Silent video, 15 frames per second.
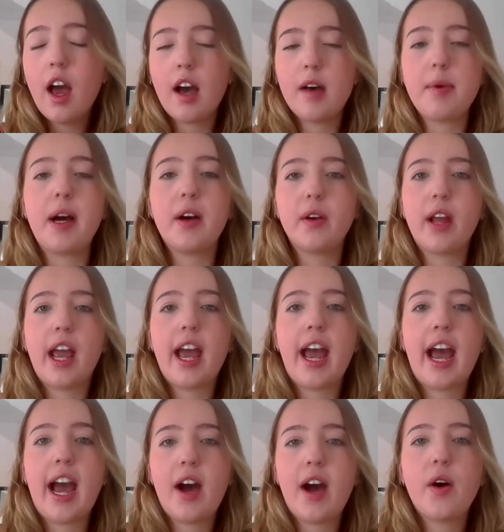about
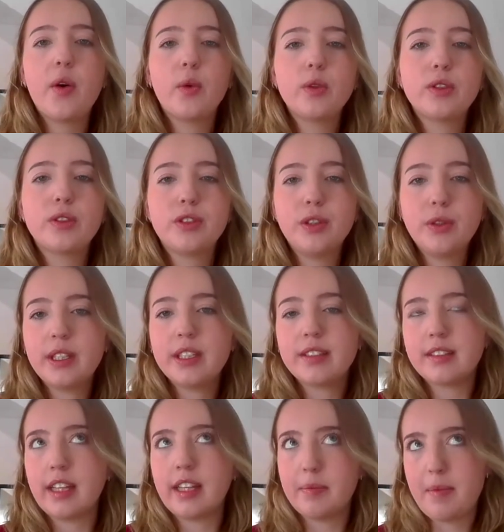how
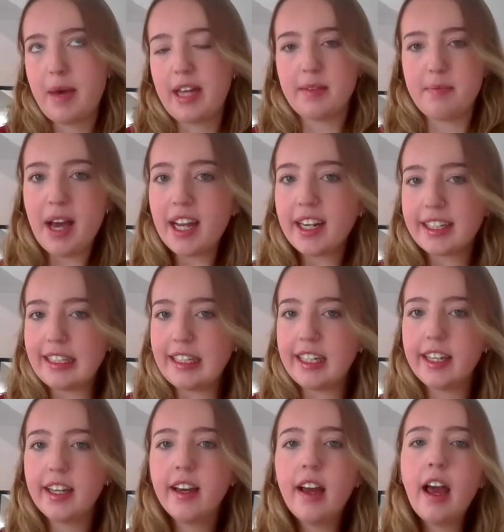students think mathematically.